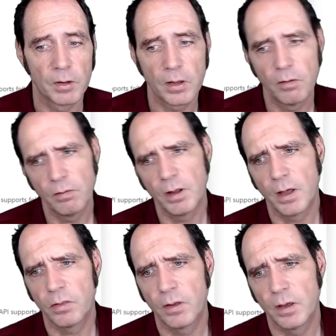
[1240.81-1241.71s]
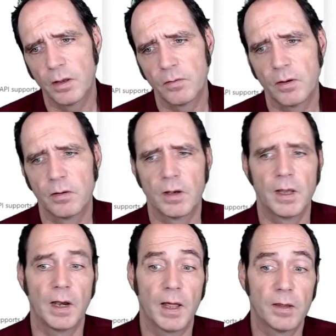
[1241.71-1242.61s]
Currently, I think it's only
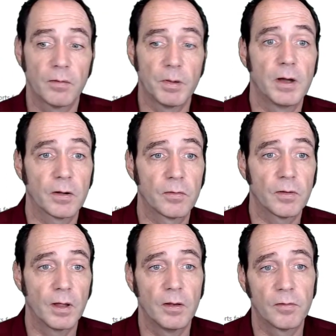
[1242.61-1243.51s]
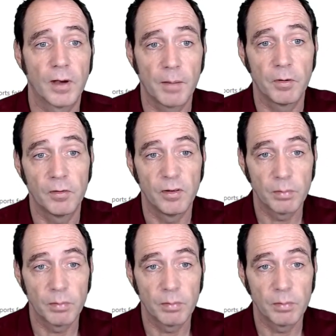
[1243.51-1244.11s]
landmarks and celebrities,